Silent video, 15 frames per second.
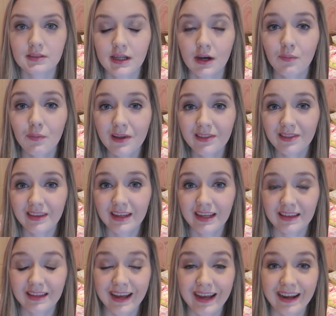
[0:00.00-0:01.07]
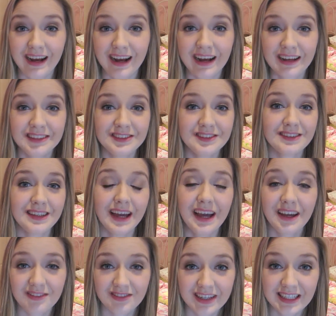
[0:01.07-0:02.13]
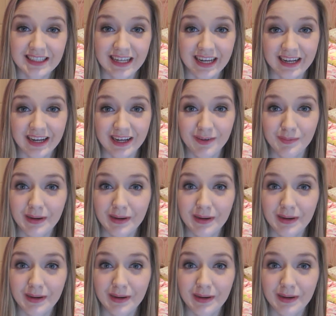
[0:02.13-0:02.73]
Now, one thing that I use every day now,